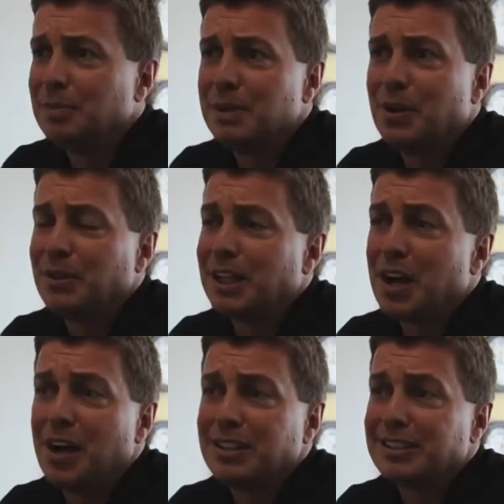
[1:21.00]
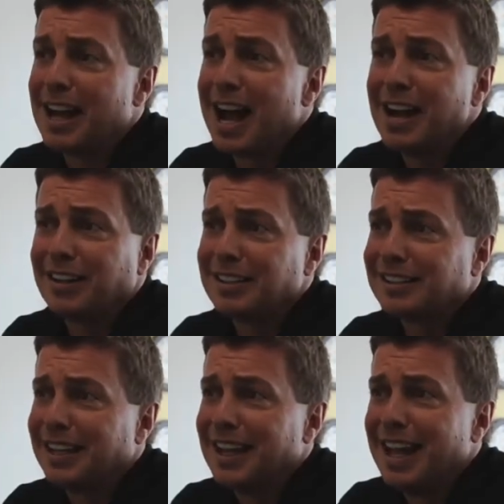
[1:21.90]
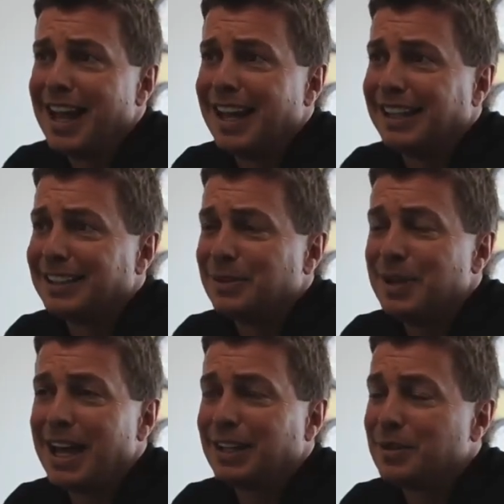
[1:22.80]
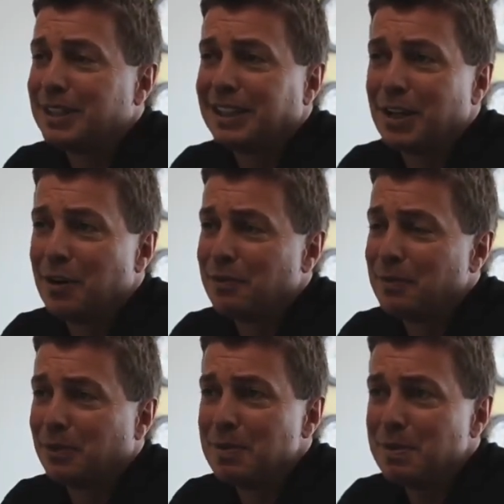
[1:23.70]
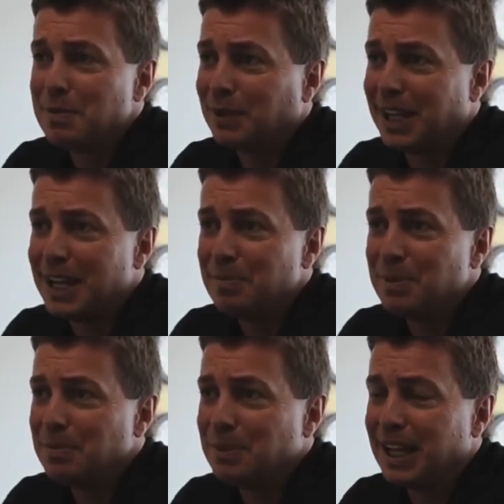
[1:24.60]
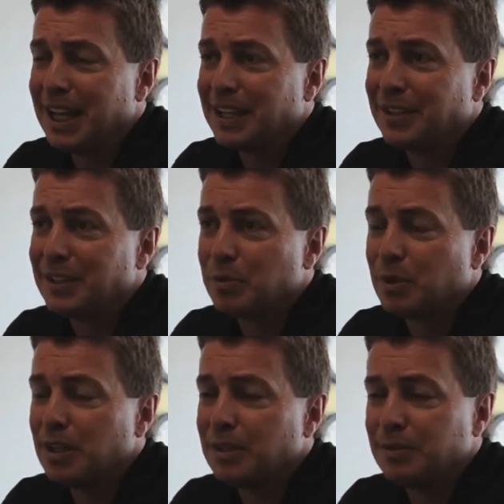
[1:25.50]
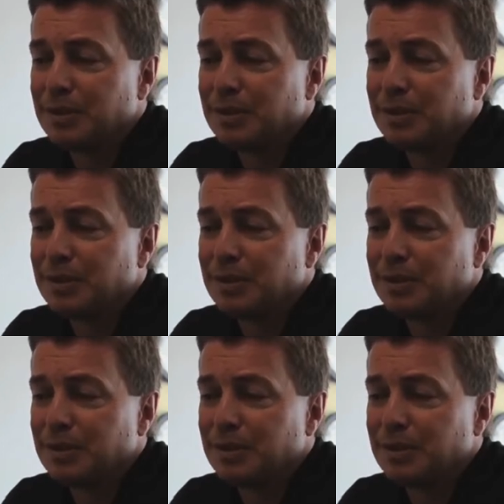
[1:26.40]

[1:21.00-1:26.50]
and behold, they called us and hired us. And so we had to quickly go from 3 people to 8 people to handle this work.